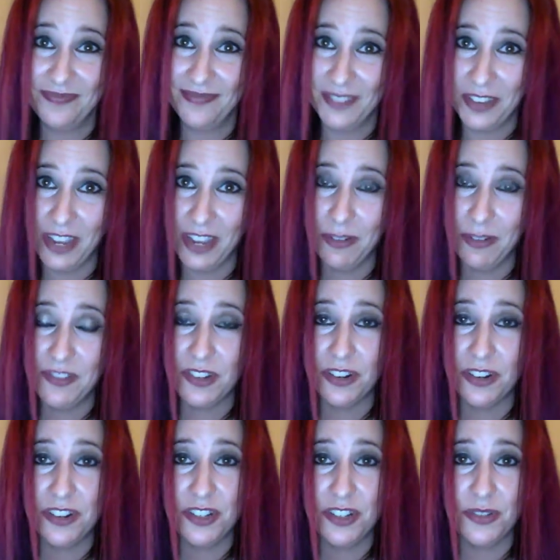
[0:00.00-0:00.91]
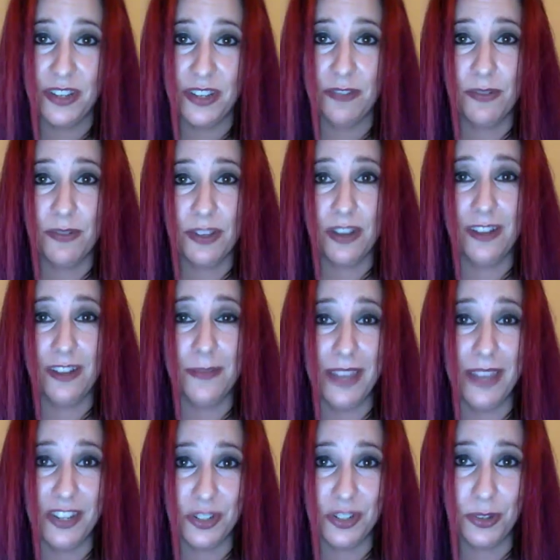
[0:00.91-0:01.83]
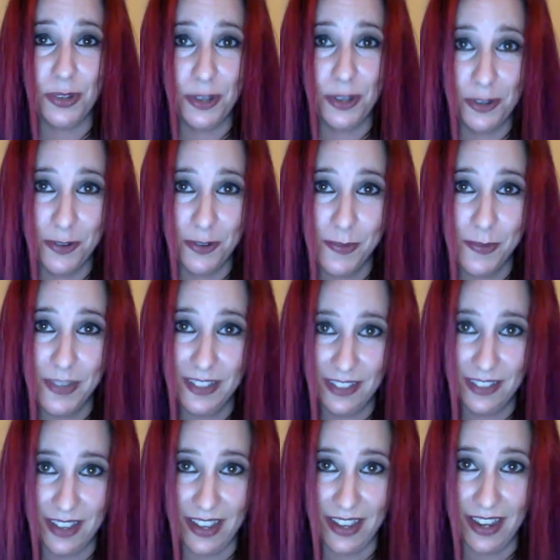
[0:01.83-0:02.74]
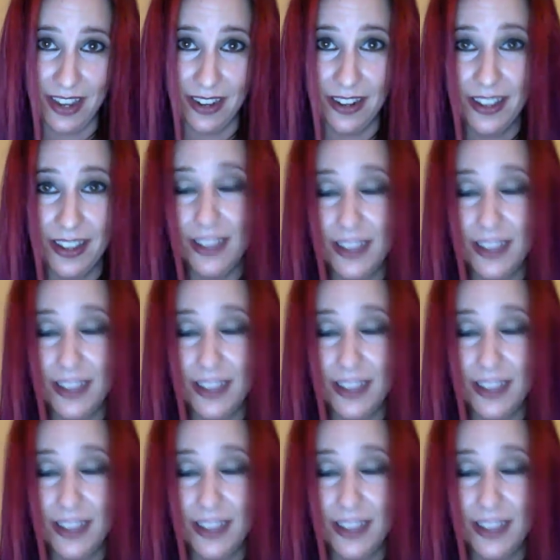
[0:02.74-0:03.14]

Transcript: Okay, we've started doing what we call a magical home line.